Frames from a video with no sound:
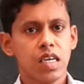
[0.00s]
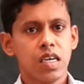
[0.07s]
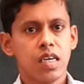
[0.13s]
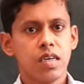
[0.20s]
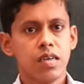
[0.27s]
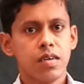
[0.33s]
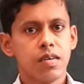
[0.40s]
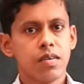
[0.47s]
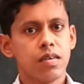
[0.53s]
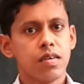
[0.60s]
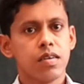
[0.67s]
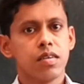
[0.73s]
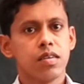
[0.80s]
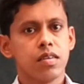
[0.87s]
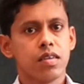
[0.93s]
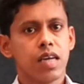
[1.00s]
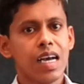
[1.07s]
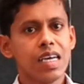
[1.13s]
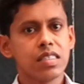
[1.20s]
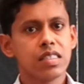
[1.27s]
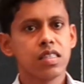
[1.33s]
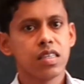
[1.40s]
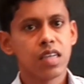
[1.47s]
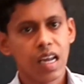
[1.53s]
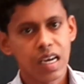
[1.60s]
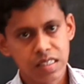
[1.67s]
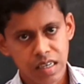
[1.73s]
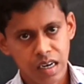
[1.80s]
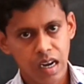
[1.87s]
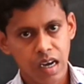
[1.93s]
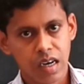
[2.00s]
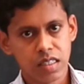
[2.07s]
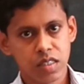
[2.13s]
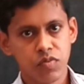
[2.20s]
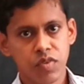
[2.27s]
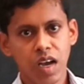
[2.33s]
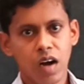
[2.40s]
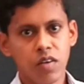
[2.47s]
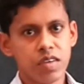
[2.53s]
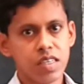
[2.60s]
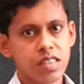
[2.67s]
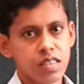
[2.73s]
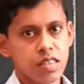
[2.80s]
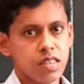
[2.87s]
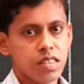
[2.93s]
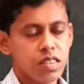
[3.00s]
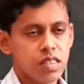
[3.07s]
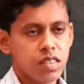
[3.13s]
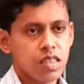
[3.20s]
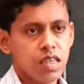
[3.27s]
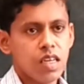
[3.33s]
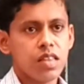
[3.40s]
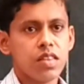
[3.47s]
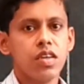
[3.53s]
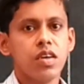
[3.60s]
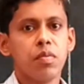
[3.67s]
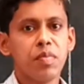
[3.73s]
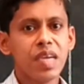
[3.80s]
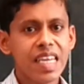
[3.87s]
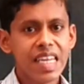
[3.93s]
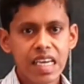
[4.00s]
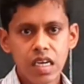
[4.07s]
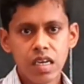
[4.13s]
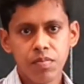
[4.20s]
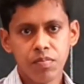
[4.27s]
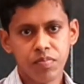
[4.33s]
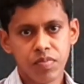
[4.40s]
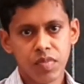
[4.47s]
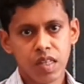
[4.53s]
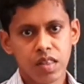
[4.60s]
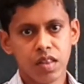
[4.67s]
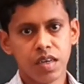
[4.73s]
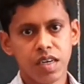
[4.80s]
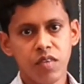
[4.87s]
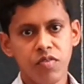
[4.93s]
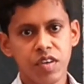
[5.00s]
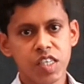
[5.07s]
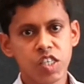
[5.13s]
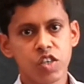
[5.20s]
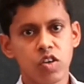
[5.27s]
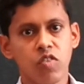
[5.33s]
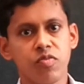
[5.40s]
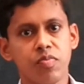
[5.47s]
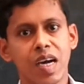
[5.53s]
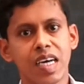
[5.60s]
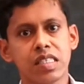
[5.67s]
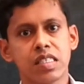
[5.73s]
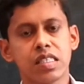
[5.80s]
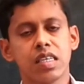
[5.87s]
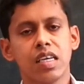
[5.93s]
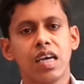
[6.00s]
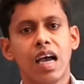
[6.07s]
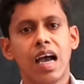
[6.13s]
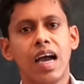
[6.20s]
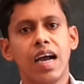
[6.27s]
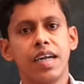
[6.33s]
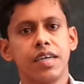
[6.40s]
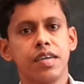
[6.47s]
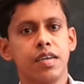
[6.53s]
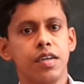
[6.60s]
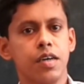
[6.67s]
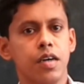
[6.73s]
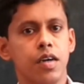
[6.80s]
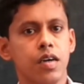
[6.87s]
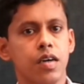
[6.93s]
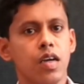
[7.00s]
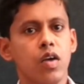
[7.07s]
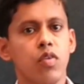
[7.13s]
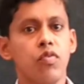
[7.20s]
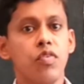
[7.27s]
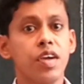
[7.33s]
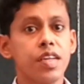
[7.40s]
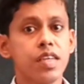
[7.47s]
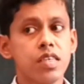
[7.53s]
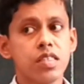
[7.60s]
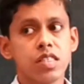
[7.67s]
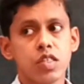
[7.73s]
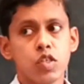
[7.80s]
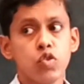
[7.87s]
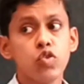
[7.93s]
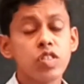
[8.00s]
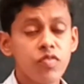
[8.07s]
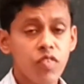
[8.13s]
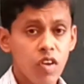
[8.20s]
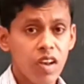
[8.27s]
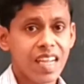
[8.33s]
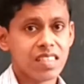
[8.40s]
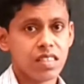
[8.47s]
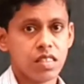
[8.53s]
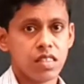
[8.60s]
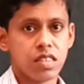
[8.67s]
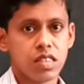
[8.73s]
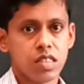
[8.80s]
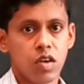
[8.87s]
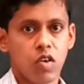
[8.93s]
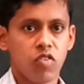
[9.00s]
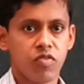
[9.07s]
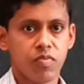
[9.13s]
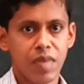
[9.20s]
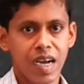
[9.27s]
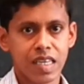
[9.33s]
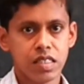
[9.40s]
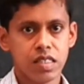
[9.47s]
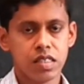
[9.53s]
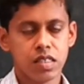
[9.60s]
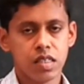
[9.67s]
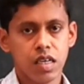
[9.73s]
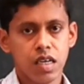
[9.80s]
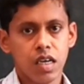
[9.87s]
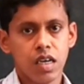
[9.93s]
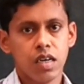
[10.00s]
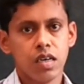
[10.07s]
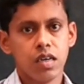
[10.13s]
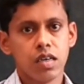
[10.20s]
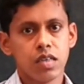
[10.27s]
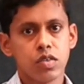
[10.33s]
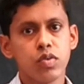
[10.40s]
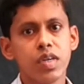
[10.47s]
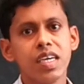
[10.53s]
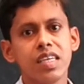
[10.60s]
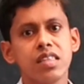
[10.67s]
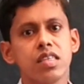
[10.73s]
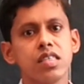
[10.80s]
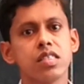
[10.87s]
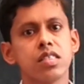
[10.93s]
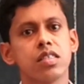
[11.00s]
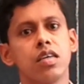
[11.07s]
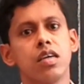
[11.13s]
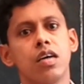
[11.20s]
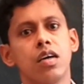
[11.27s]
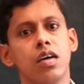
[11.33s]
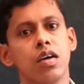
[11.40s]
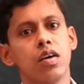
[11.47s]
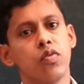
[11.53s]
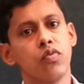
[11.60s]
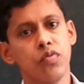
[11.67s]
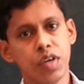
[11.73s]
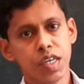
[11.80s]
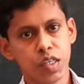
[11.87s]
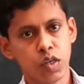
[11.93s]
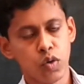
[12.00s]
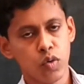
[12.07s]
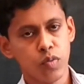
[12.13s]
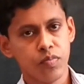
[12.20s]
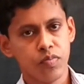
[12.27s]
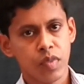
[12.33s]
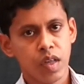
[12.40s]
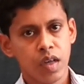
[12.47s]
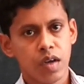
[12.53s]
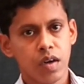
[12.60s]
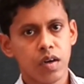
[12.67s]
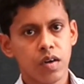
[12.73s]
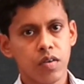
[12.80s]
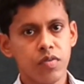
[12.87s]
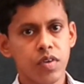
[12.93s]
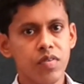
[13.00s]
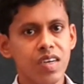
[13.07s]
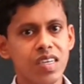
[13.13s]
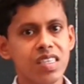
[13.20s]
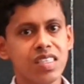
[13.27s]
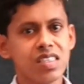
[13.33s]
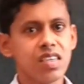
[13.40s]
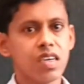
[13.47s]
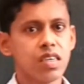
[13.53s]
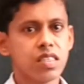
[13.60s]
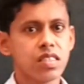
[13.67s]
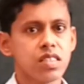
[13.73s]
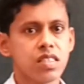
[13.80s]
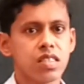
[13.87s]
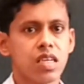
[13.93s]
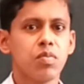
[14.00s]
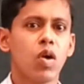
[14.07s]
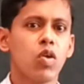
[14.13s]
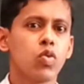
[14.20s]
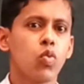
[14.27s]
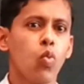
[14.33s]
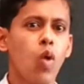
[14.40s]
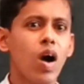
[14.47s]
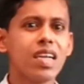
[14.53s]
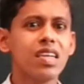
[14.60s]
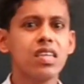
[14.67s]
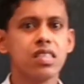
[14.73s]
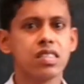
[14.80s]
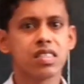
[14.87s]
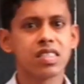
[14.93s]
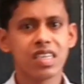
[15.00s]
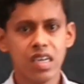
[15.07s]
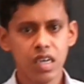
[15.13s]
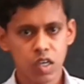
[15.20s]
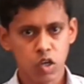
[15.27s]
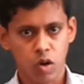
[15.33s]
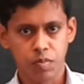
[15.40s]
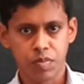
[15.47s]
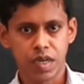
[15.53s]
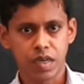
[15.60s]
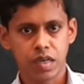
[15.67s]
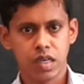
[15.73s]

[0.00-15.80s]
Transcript: As in the last class we have discussed the meaning, the definition of maths and various usefulnesses of maths. Today in this video we will discuss about one single topic